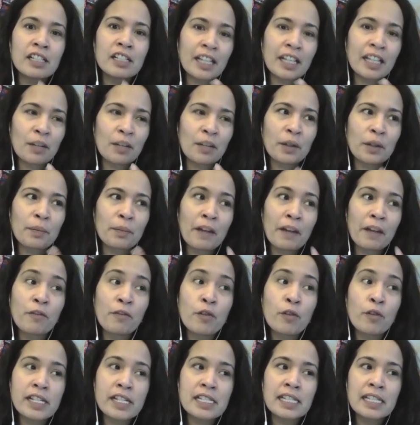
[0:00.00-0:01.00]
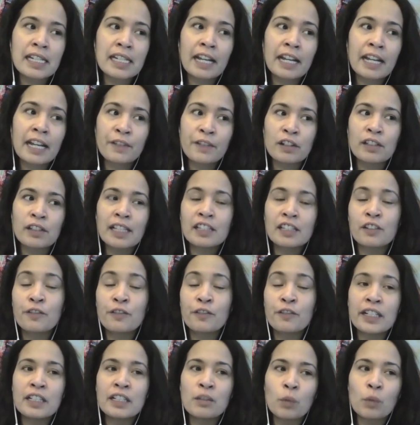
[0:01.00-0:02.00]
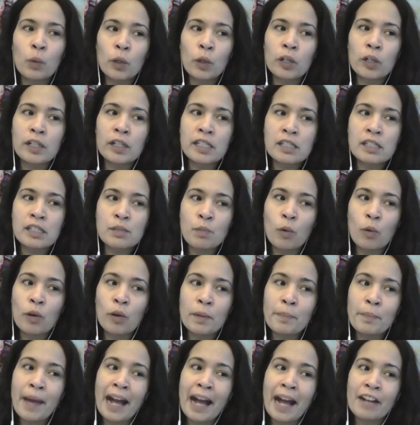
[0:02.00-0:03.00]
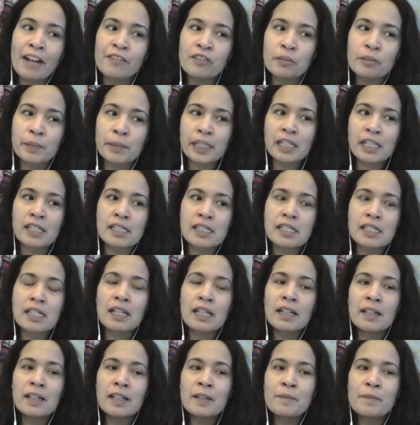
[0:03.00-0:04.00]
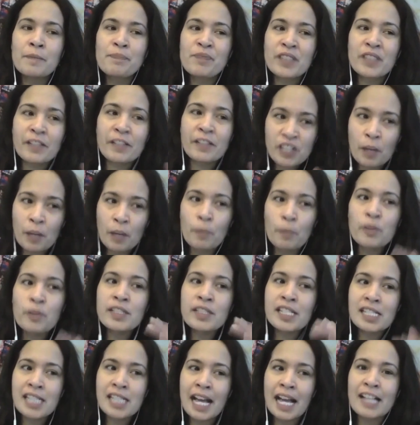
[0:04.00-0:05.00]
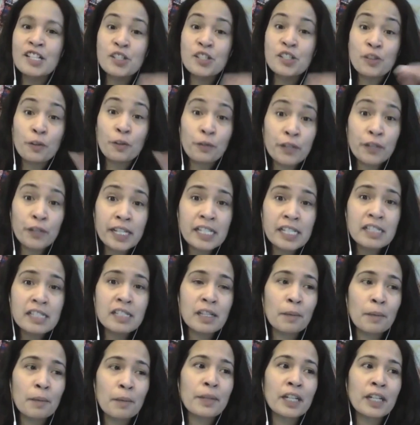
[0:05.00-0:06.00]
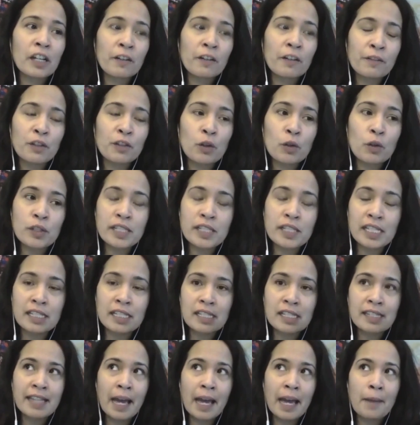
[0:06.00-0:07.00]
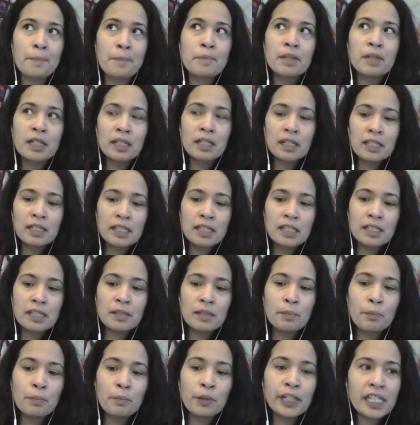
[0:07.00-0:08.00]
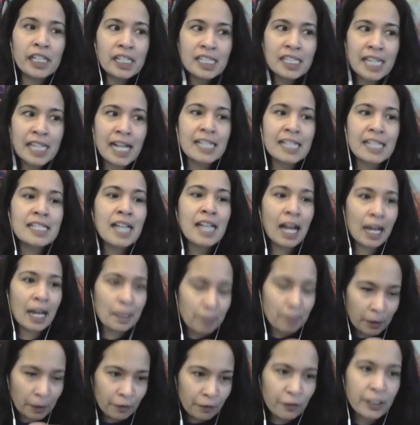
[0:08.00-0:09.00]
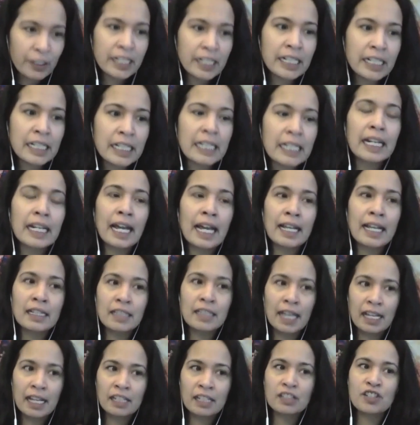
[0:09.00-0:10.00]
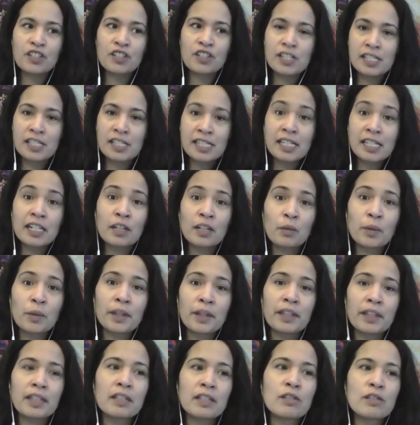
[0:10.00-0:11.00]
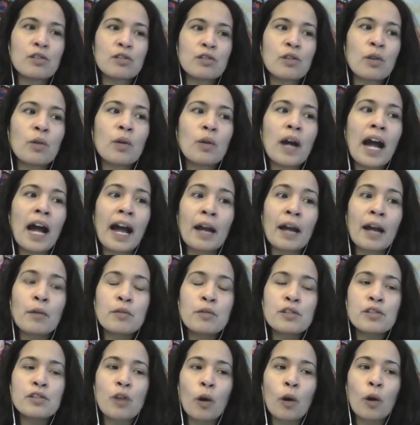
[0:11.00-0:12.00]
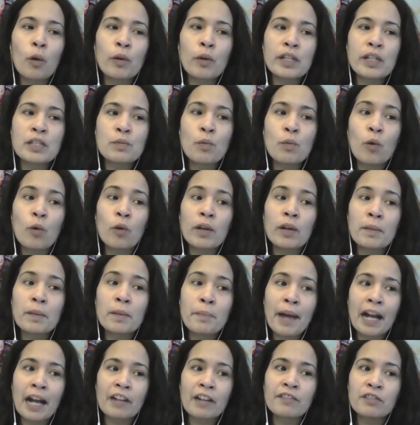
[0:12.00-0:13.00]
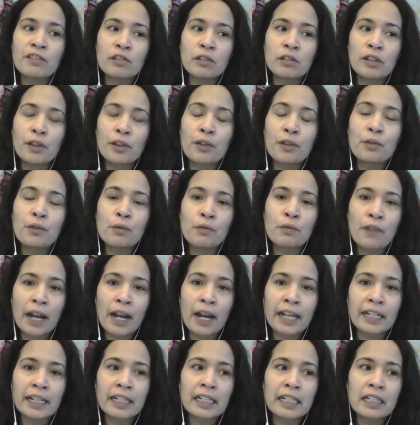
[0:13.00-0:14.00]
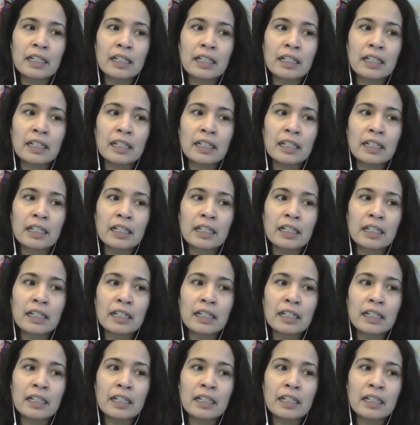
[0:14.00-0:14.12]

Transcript: with my voice, and I feel like the written word is more impactful, because if someone decides to read something of yours, it's them putting aside time and reading it and just sitting with it. So I was always more impactful through writing,